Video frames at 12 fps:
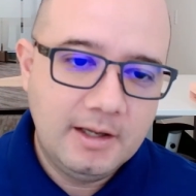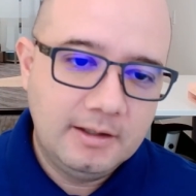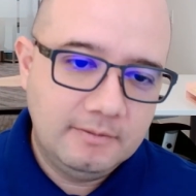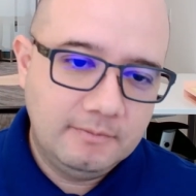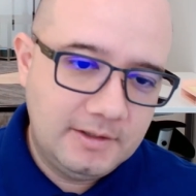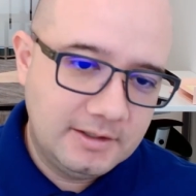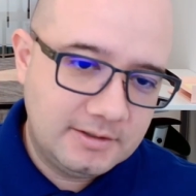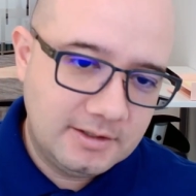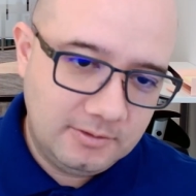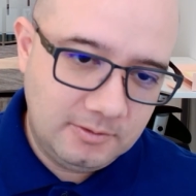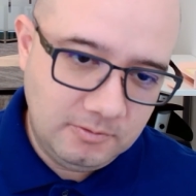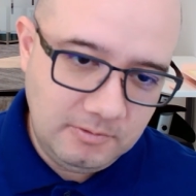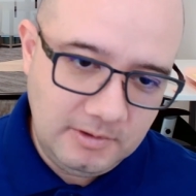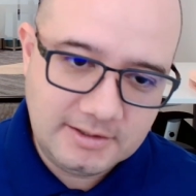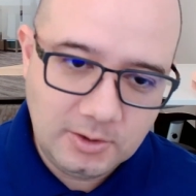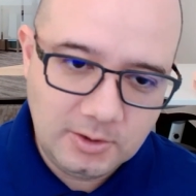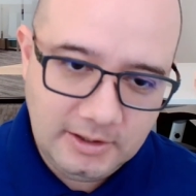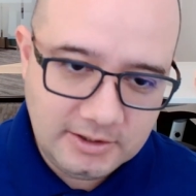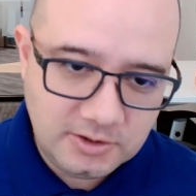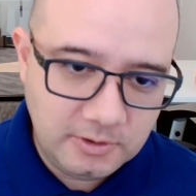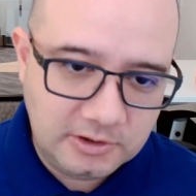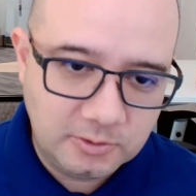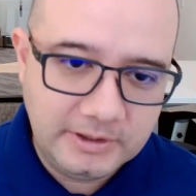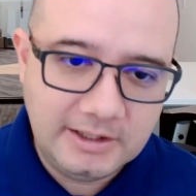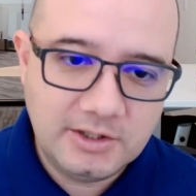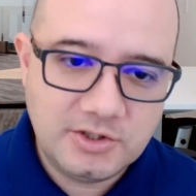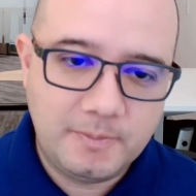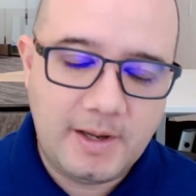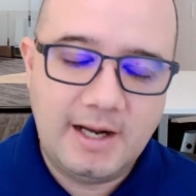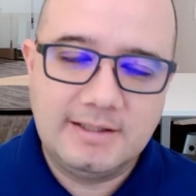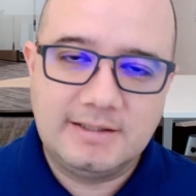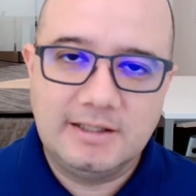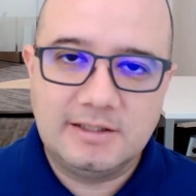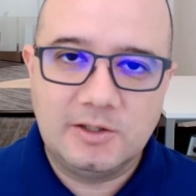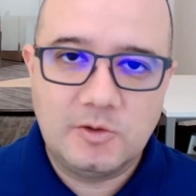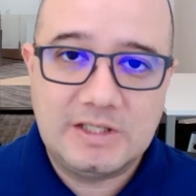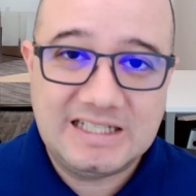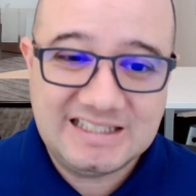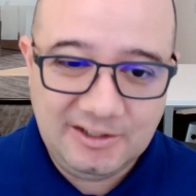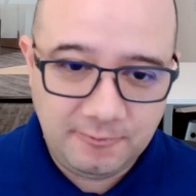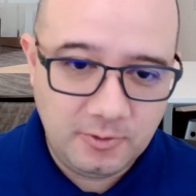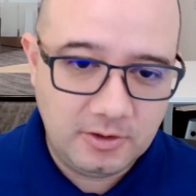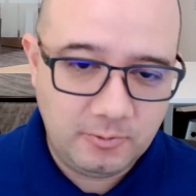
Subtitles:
Let's do a 3 inch by 660 foot,